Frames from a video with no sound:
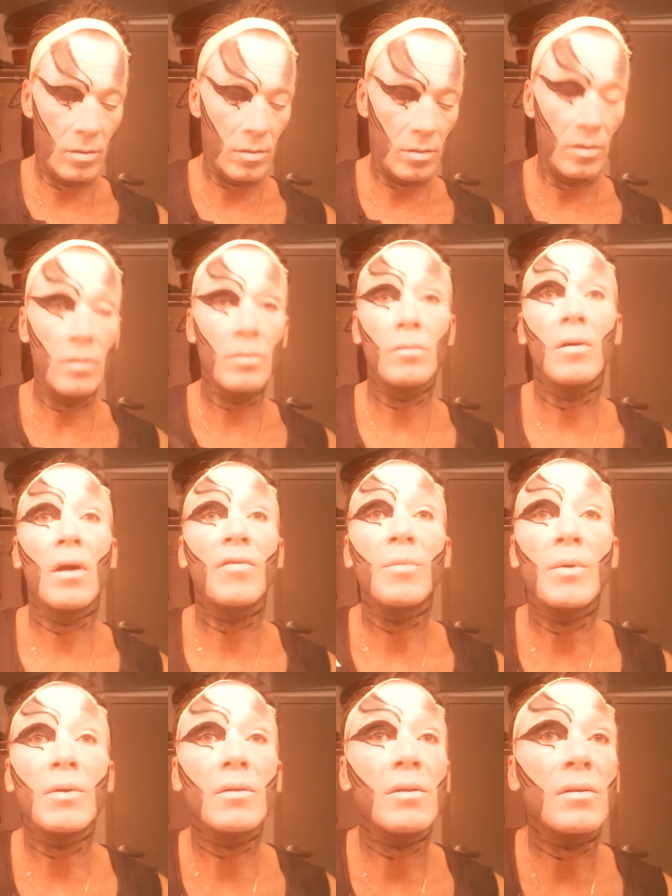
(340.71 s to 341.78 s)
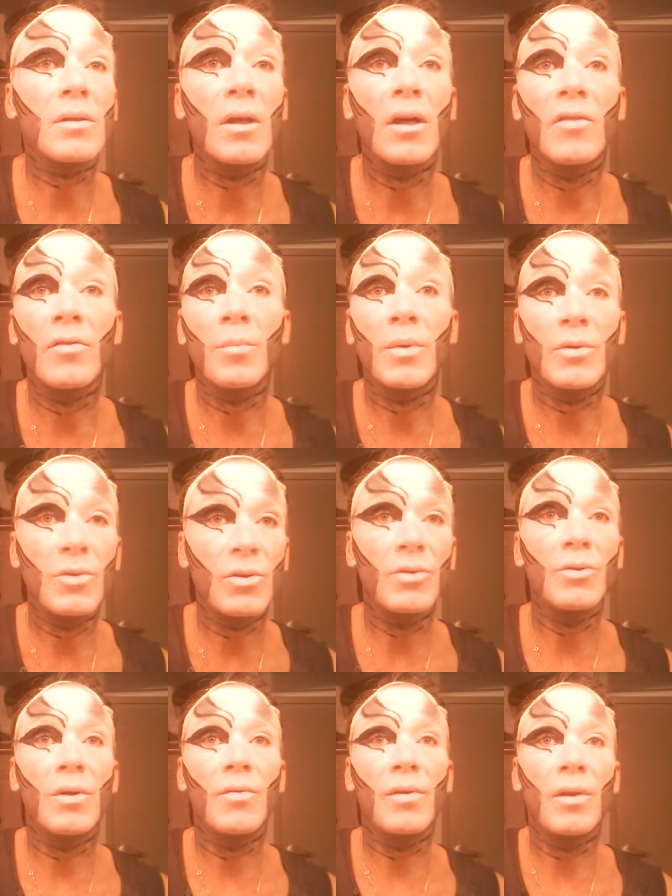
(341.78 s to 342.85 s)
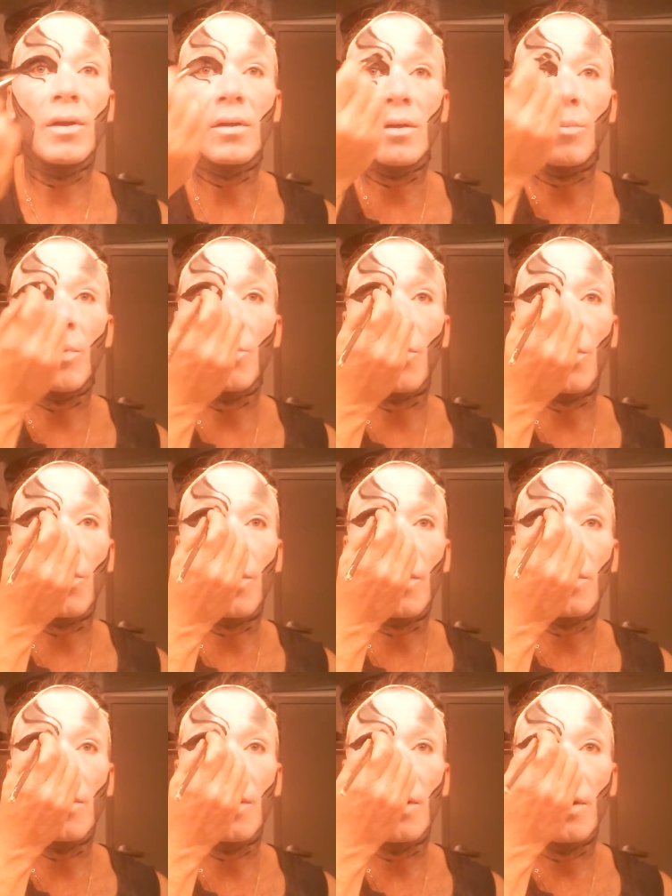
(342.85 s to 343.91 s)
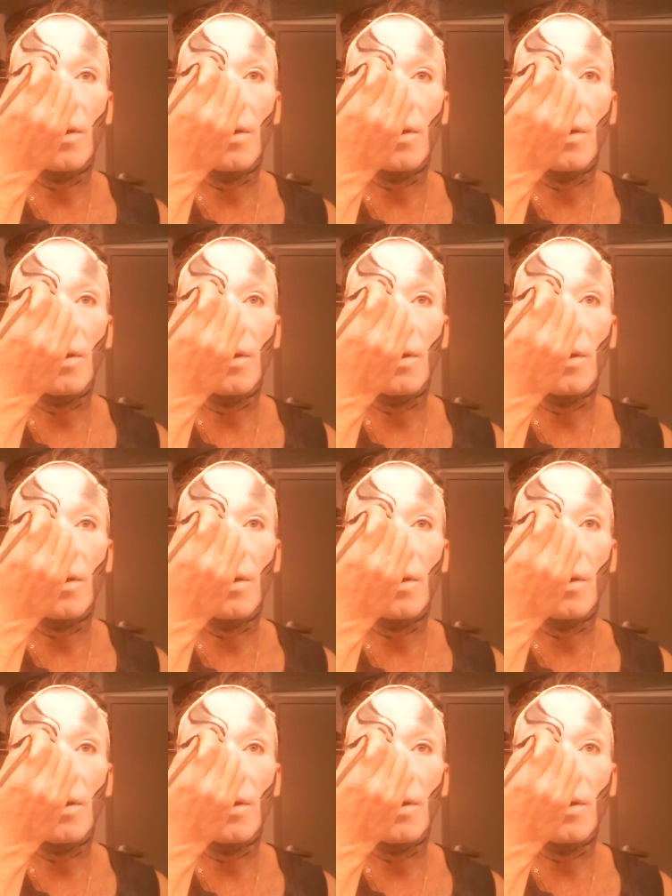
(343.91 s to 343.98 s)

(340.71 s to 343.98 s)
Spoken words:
You have to be just as careful, but you can do everything a little bit more quickly.